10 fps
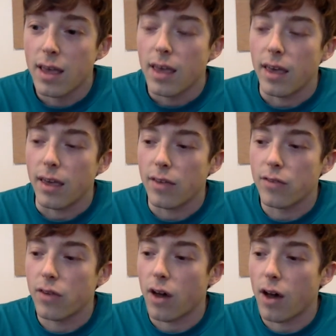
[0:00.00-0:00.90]

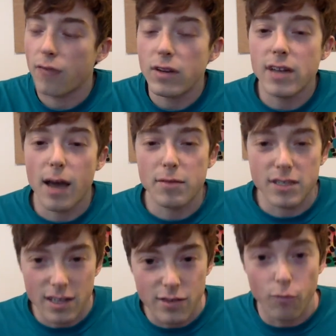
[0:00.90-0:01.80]
is oftentimes a
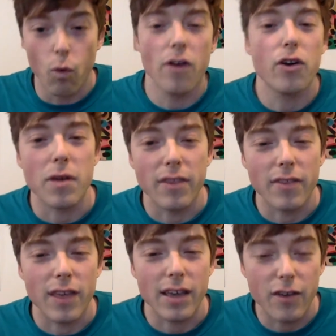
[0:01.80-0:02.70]
sense of wonderment that
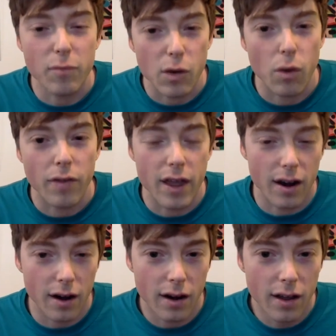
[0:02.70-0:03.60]
they give me when
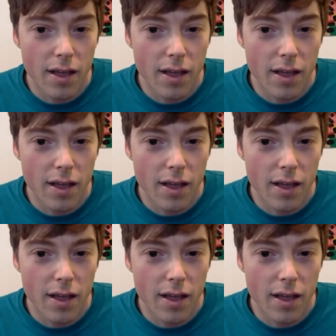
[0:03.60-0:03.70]
they're